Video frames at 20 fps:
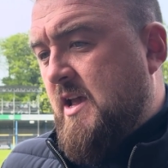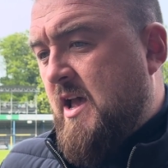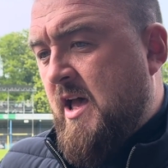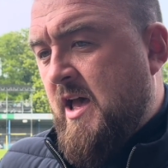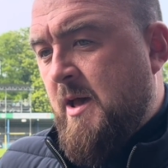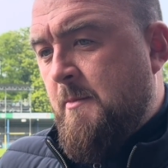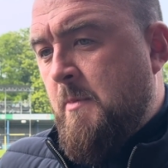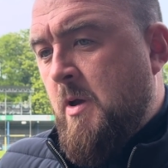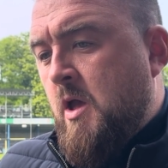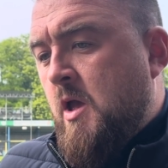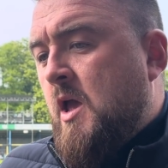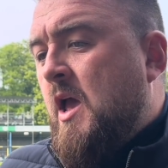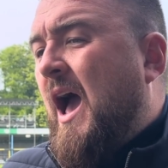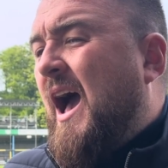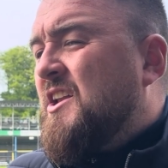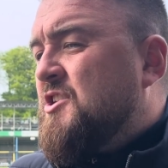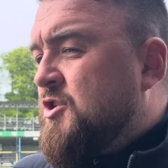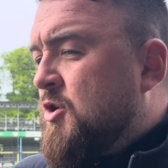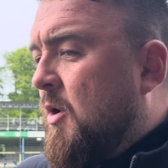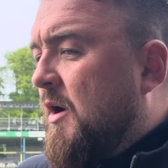
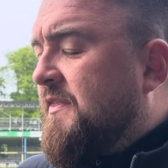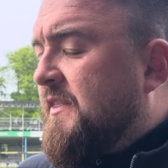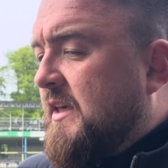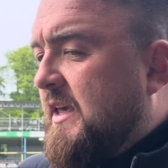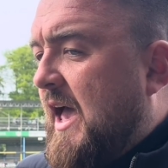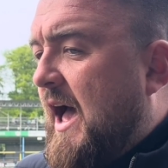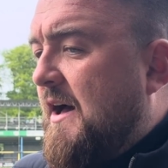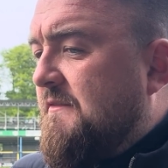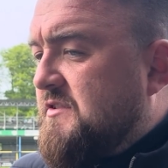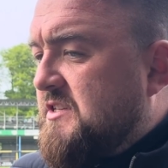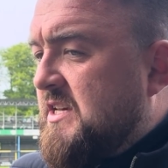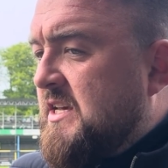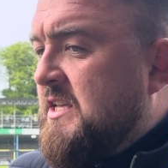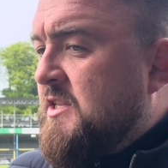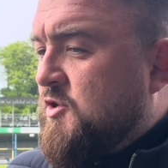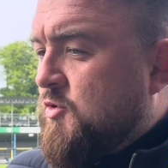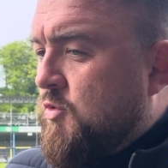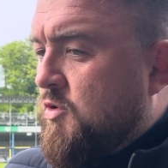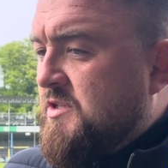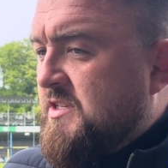and you know what I think you have seen
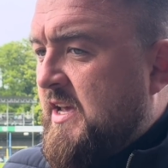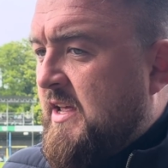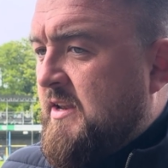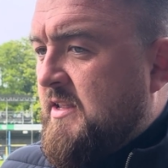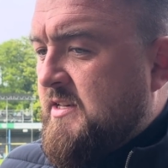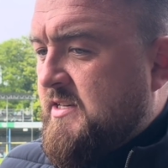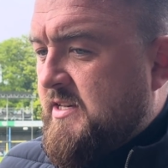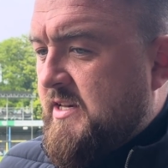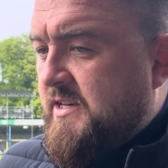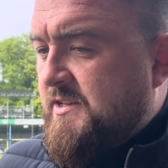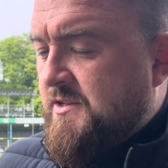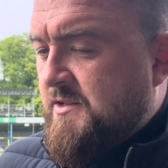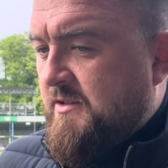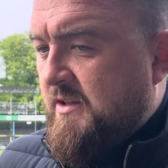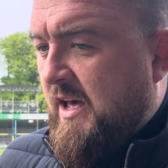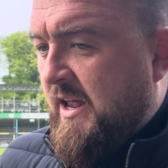towards the end of the season,